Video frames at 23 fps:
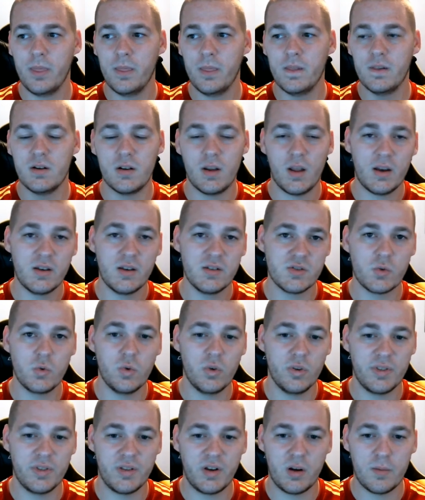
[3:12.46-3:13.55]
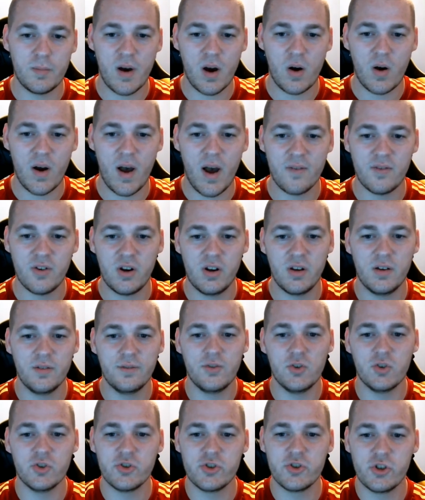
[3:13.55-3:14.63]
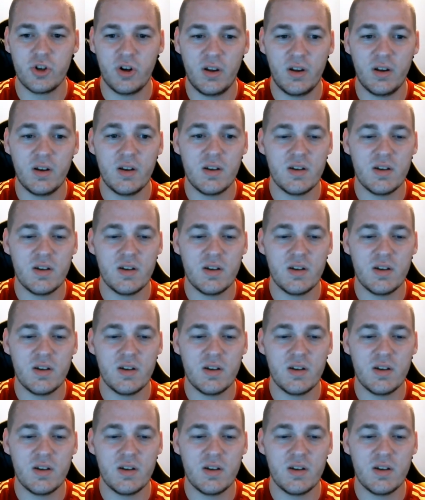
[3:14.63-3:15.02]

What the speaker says: nice cool thing about having it full screen